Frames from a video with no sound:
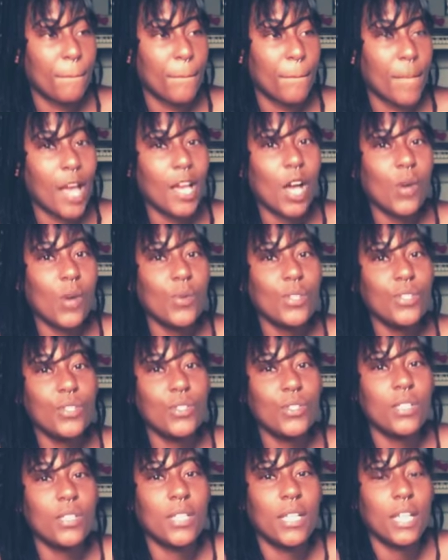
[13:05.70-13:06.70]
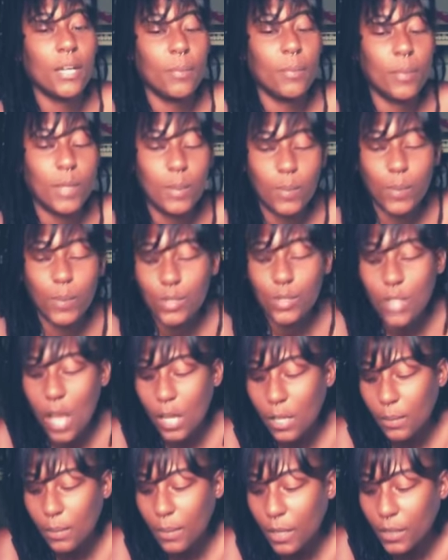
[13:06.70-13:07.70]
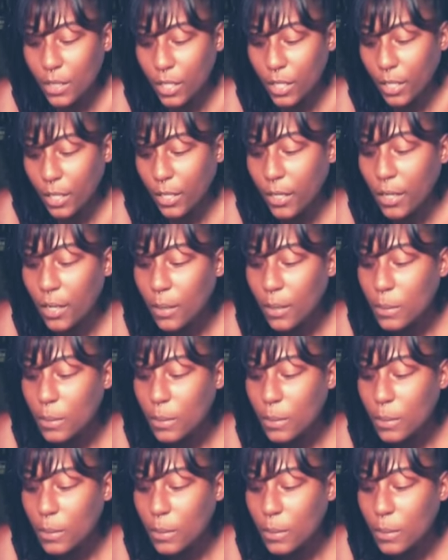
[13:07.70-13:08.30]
I always used to hear people talk about their